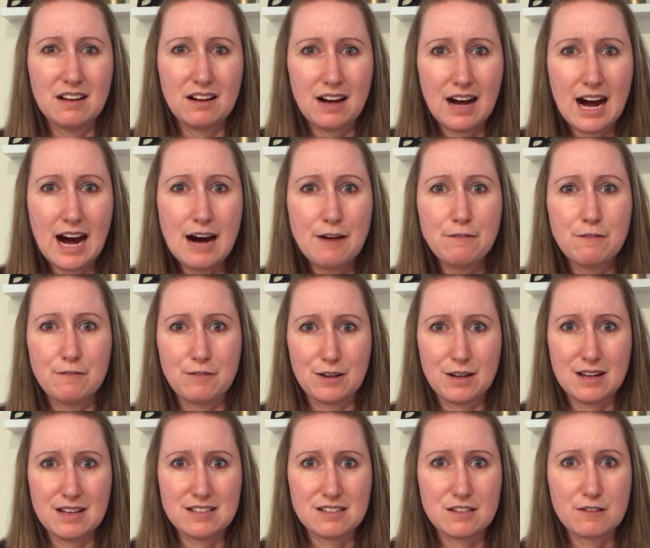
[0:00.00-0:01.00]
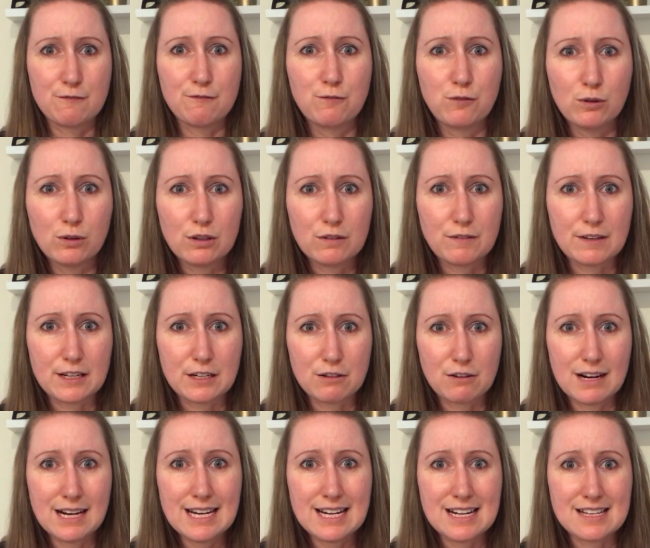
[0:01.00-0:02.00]
half of it is just full of
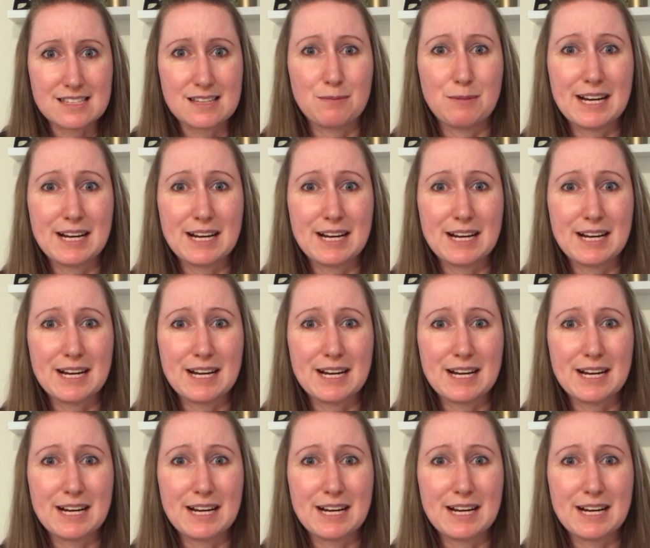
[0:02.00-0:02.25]
ingredients.